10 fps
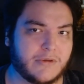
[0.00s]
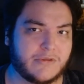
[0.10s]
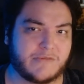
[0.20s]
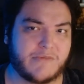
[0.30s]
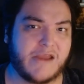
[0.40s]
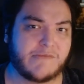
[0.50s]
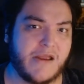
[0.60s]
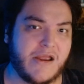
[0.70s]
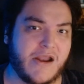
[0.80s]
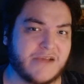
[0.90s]
the main
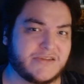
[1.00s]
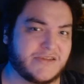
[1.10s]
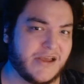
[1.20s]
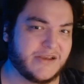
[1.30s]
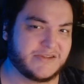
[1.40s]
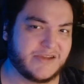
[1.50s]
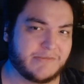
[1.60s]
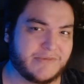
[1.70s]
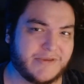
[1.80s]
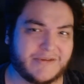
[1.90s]
man has to tell you
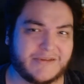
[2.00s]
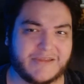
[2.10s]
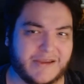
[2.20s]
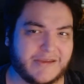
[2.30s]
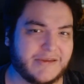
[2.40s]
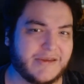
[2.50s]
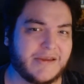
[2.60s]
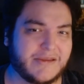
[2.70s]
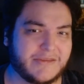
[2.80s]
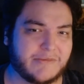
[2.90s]
something. And like
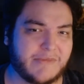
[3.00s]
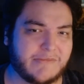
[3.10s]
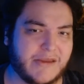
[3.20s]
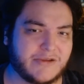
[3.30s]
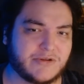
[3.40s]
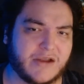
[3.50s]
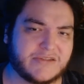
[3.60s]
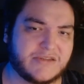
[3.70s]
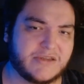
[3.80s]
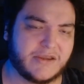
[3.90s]
the main man tries
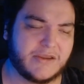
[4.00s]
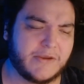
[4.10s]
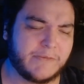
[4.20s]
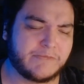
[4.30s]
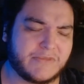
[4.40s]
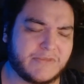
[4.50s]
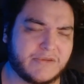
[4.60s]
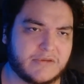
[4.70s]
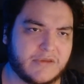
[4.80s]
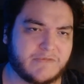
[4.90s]
to
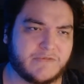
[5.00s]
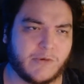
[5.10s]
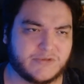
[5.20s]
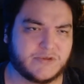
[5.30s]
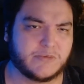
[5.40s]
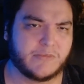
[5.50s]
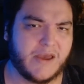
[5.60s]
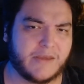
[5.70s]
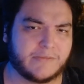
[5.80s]
inform Superman